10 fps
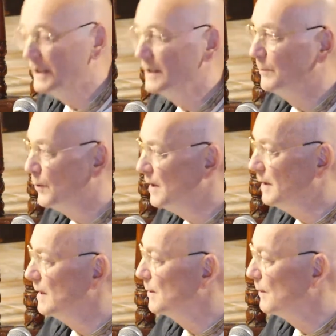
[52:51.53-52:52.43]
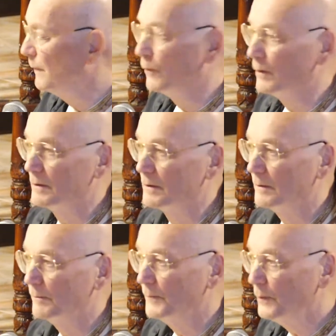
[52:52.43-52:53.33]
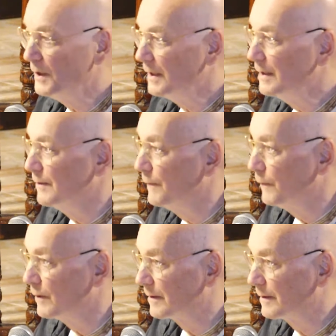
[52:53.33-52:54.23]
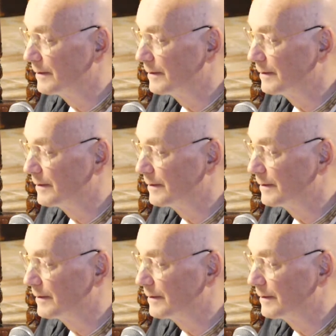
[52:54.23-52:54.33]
Purity is the force. Purity is the force.